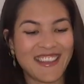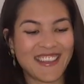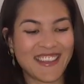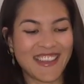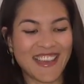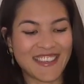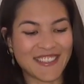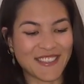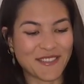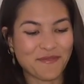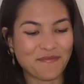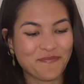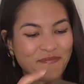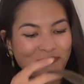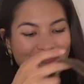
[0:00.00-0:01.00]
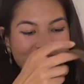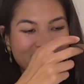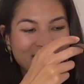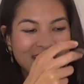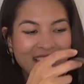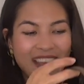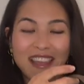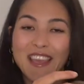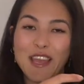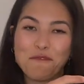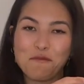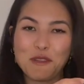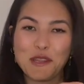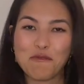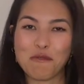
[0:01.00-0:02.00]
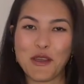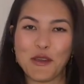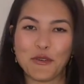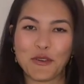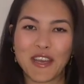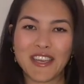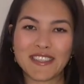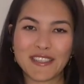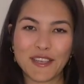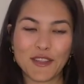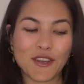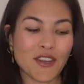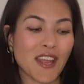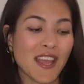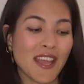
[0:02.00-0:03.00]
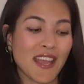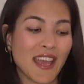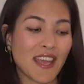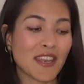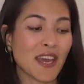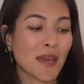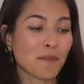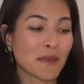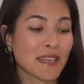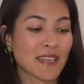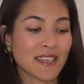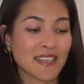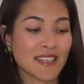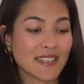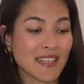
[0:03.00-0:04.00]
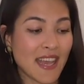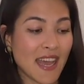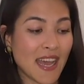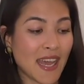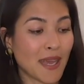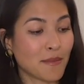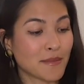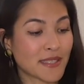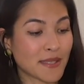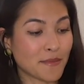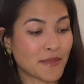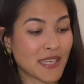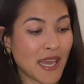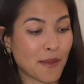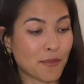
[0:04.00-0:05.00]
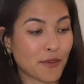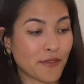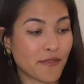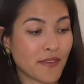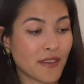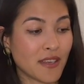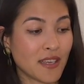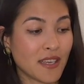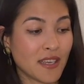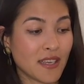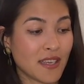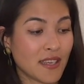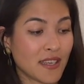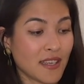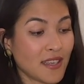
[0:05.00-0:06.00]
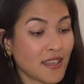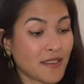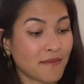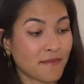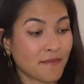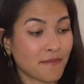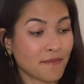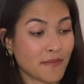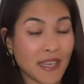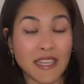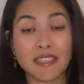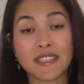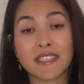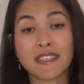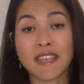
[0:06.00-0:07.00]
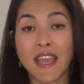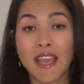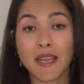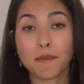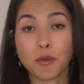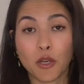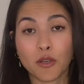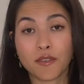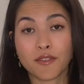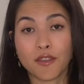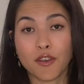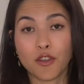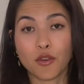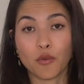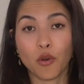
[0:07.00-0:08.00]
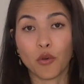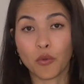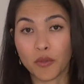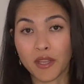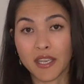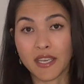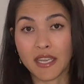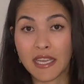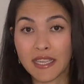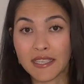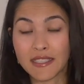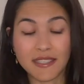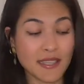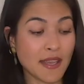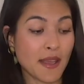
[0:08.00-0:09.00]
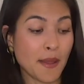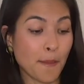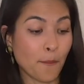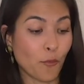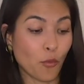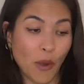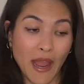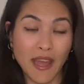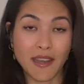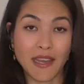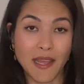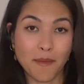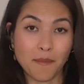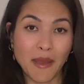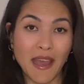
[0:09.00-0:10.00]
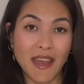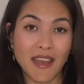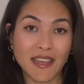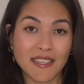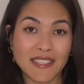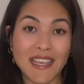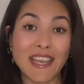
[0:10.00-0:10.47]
Yes, I can't believe my own eyes either. And not because I'm some type of insane person who only needs brand name bags.